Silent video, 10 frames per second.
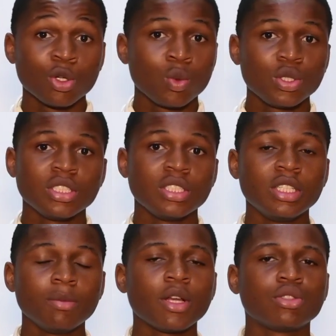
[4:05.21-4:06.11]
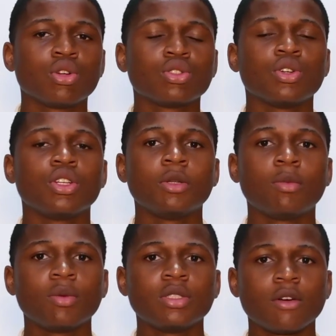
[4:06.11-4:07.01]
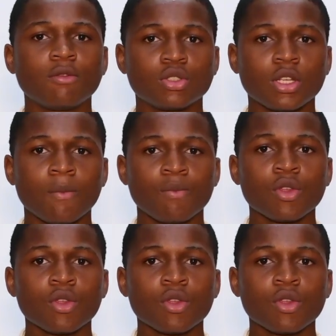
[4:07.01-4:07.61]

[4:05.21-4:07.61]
which is the deepest structure in the popliteal fossa,